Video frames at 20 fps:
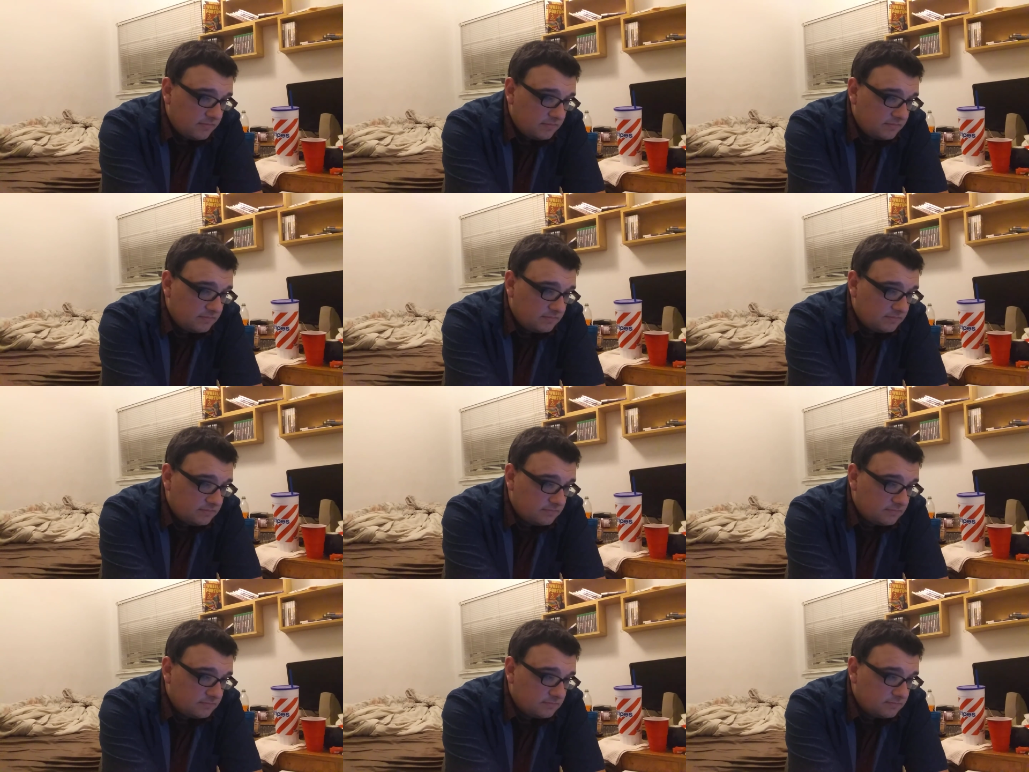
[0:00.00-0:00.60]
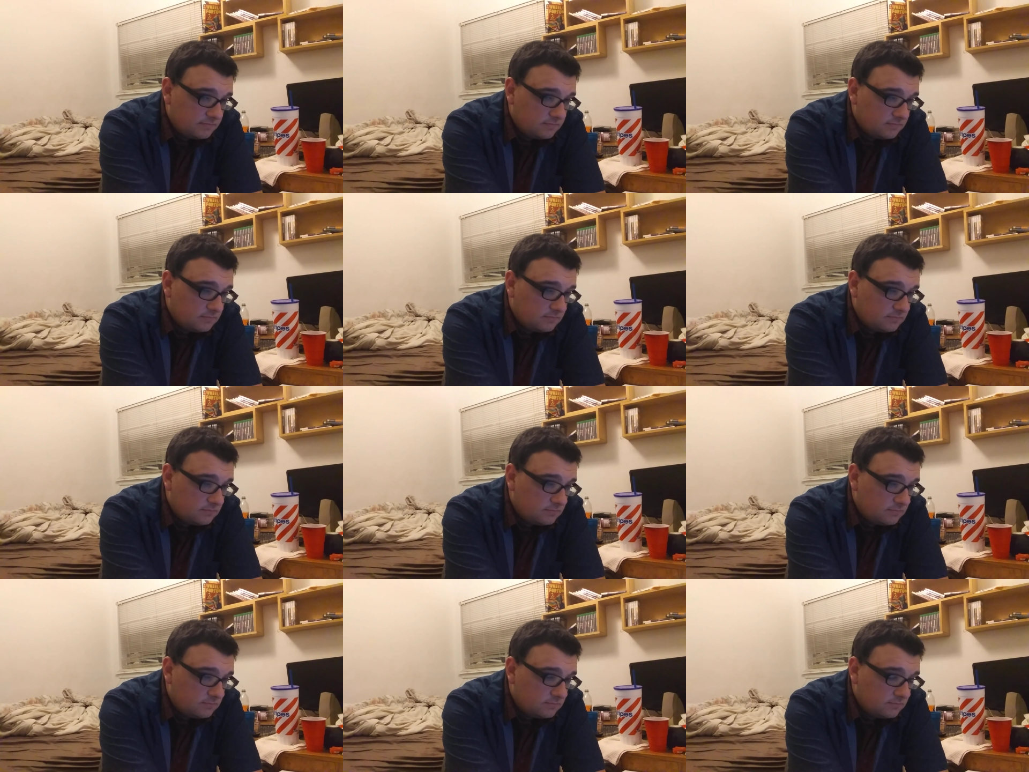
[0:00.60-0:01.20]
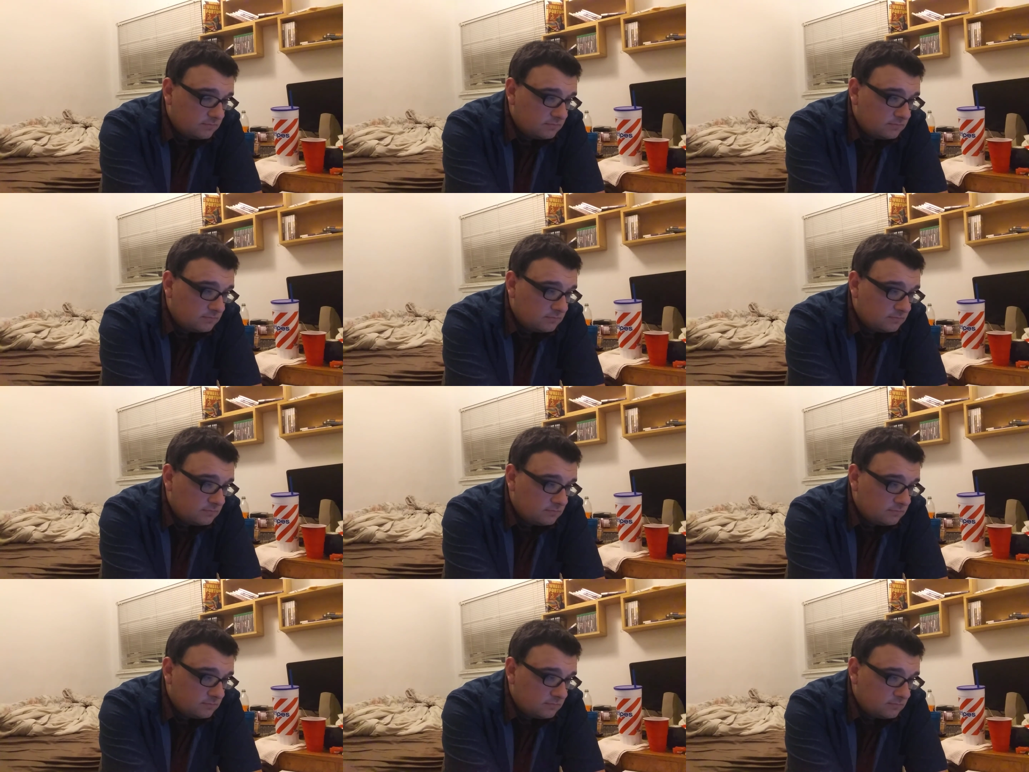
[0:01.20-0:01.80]

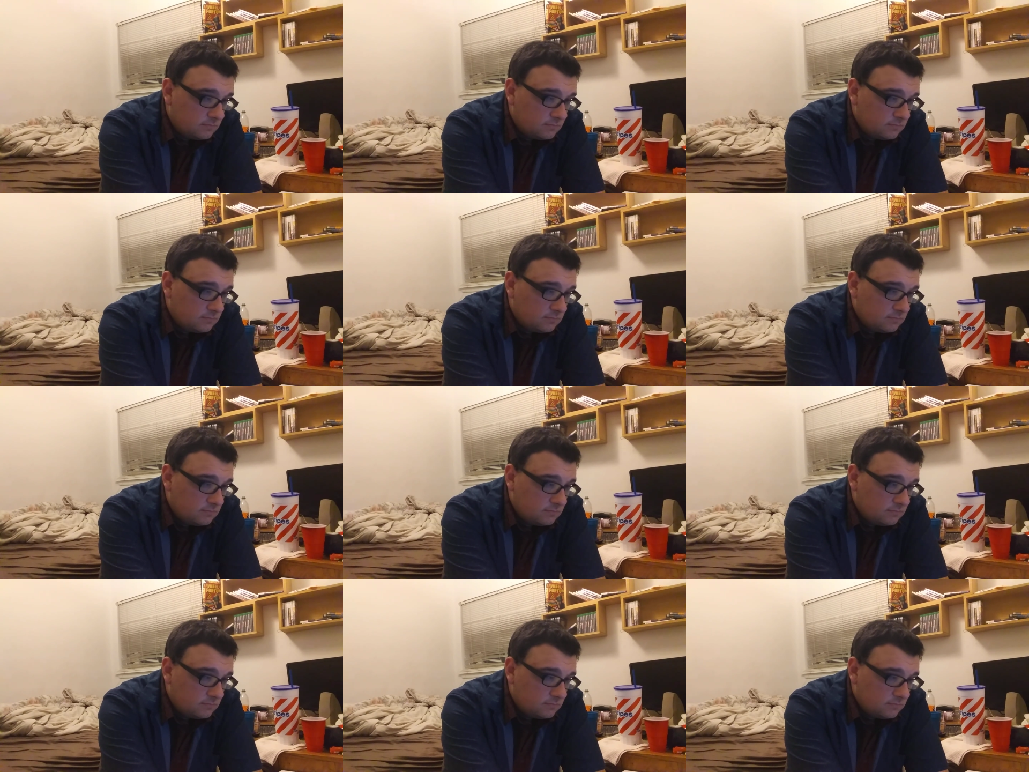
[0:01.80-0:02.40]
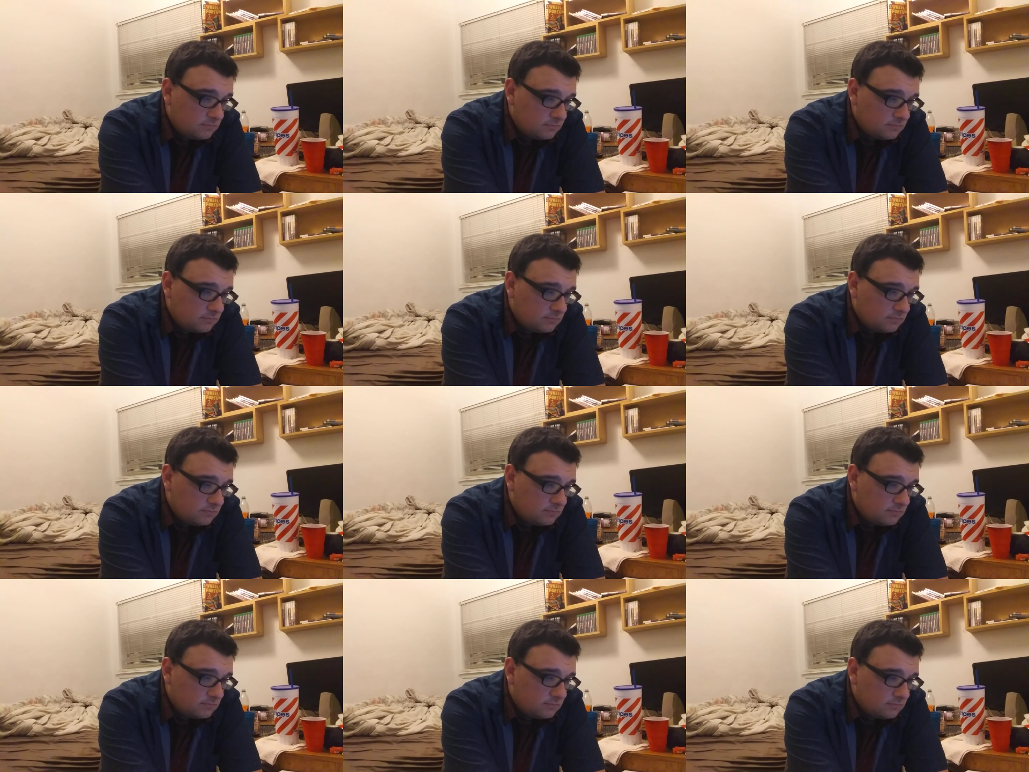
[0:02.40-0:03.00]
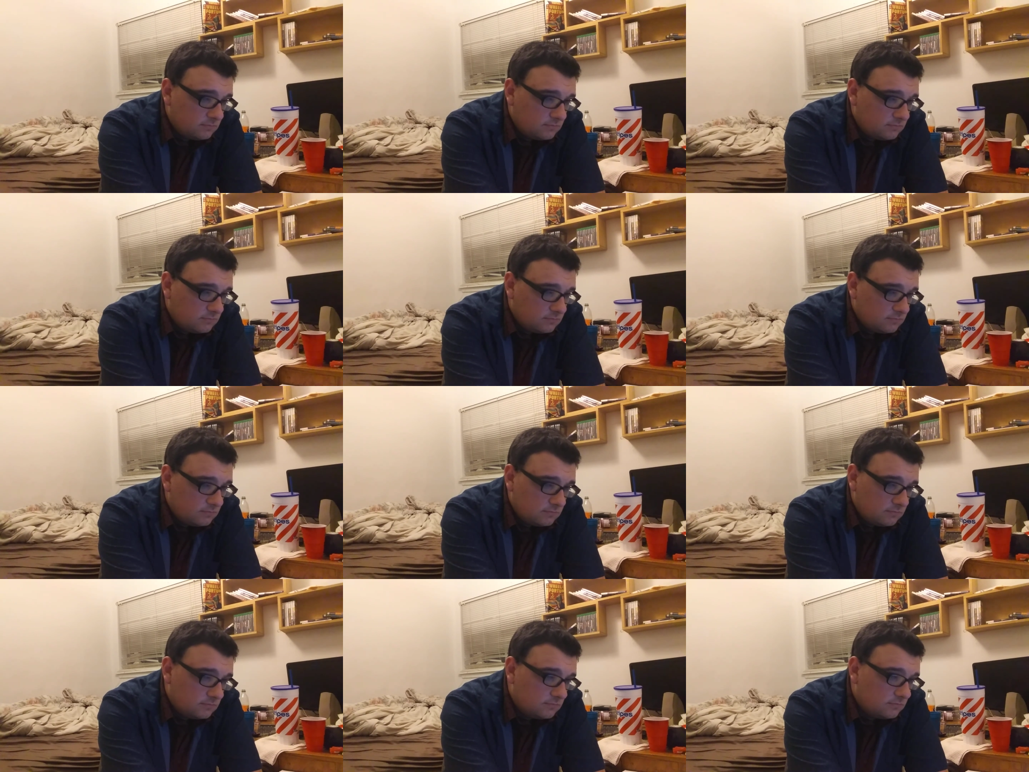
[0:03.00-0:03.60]

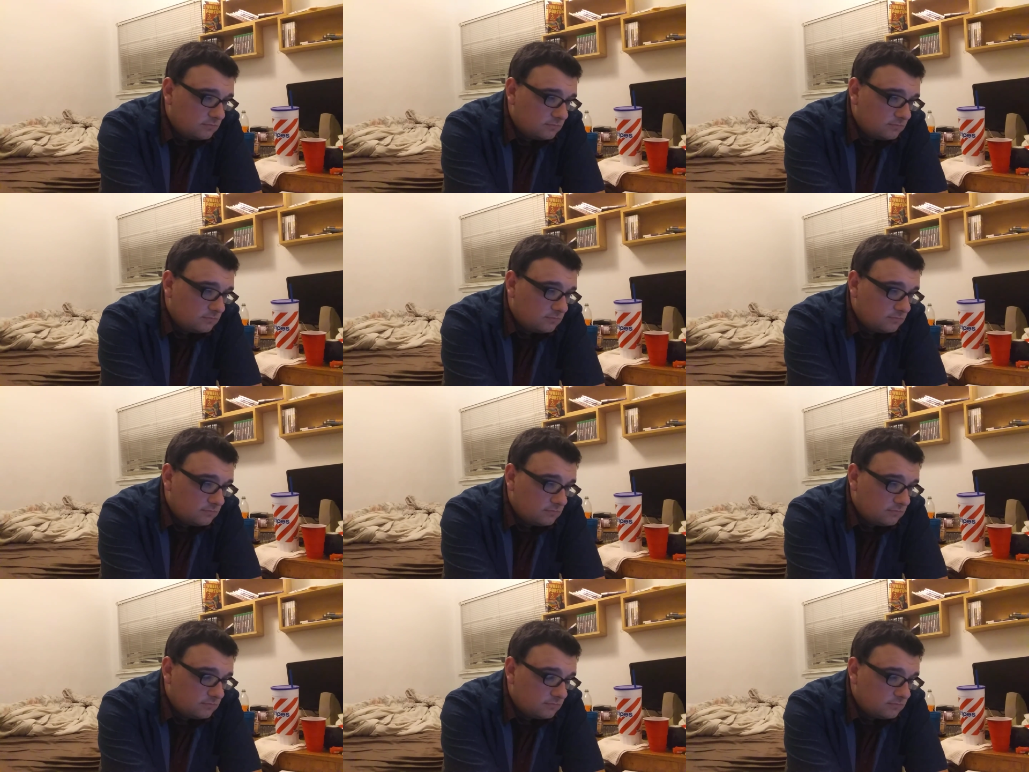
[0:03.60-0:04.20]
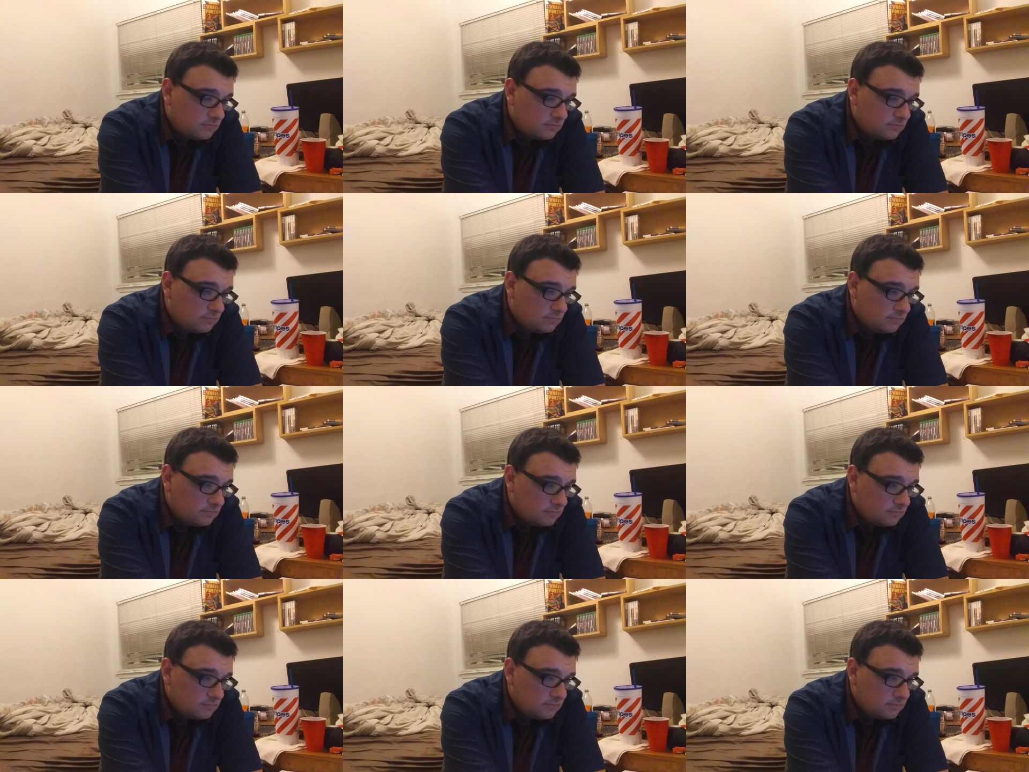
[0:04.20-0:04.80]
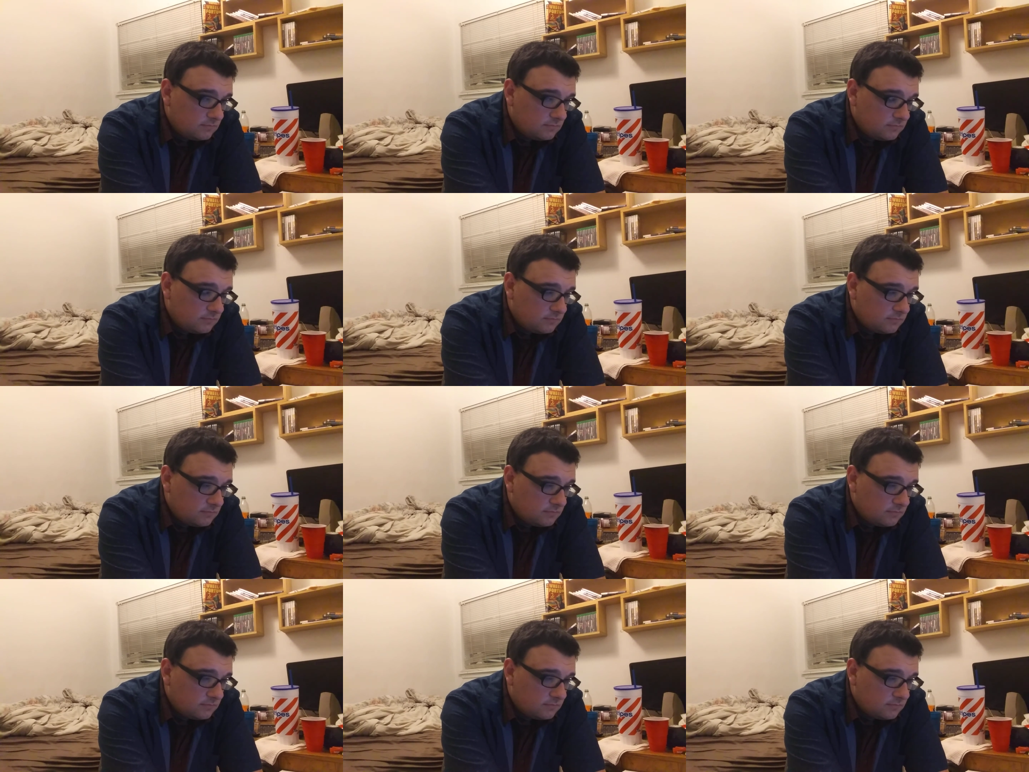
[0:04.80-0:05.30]
No one is speaking in this clip.